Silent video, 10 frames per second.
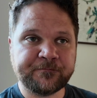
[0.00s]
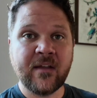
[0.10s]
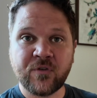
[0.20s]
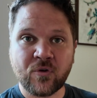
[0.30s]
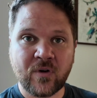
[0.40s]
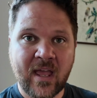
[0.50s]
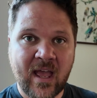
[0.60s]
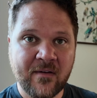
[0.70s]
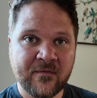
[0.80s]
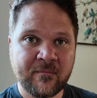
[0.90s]
If you're going to
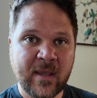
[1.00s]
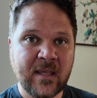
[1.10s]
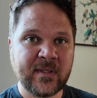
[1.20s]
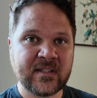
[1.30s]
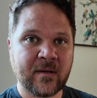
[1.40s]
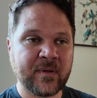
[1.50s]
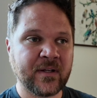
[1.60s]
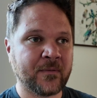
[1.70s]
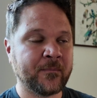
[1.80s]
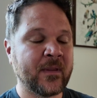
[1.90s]
have babies up
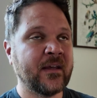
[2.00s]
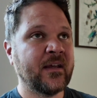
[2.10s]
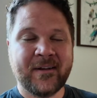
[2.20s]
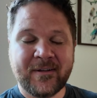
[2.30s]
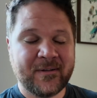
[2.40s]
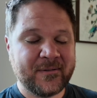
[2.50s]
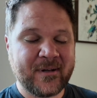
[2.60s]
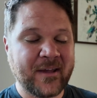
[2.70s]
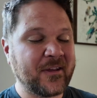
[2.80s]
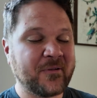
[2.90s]
here,
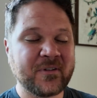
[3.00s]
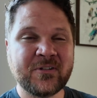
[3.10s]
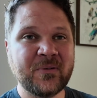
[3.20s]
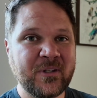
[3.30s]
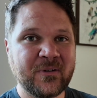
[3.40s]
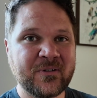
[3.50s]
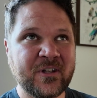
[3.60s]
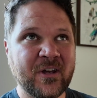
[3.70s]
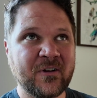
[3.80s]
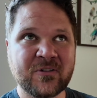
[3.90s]
I think it was 2 years
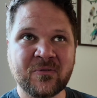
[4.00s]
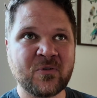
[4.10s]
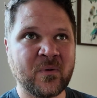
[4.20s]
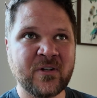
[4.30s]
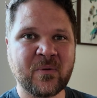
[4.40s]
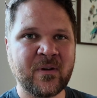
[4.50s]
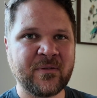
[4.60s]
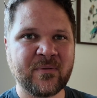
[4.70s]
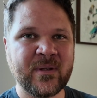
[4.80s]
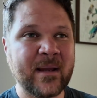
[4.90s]
ago, so in
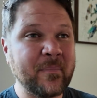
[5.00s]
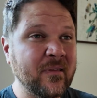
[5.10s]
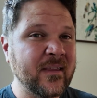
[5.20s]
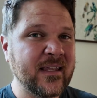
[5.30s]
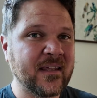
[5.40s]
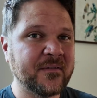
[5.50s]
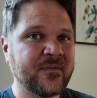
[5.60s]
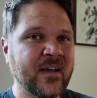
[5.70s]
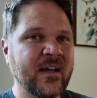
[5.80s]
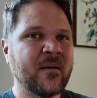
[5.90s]
2023, I
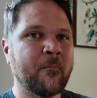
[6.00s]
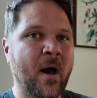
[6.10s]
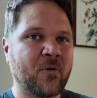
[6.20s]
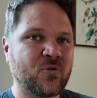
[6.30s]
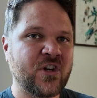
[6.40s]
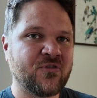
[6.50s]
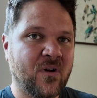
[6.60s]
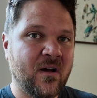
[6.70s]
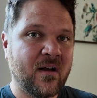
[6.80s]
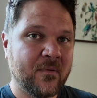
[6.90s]
believe, Bonner
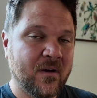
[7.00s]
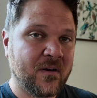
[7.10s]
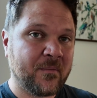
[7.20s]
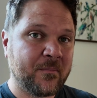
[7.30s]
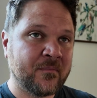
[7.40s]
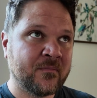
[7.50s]
General Hospital,